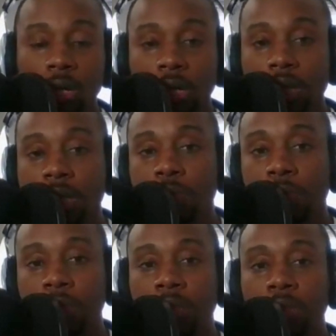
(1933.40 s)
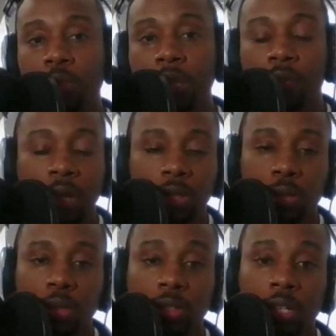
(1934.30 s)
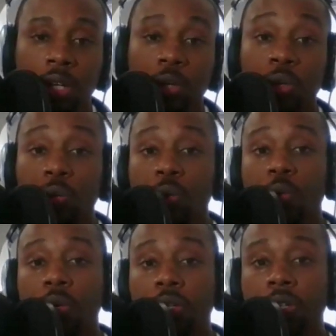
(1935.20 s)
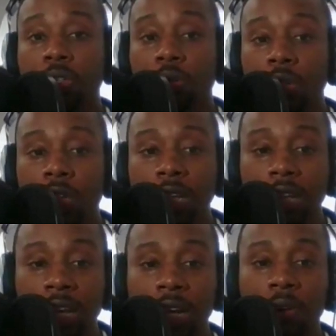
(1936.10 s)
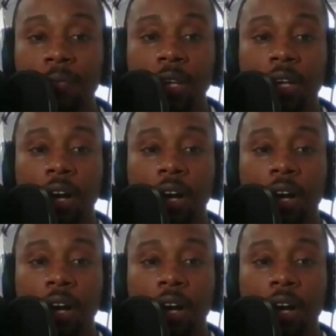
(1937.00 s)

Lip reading: of these potential individuals who is going to need the help,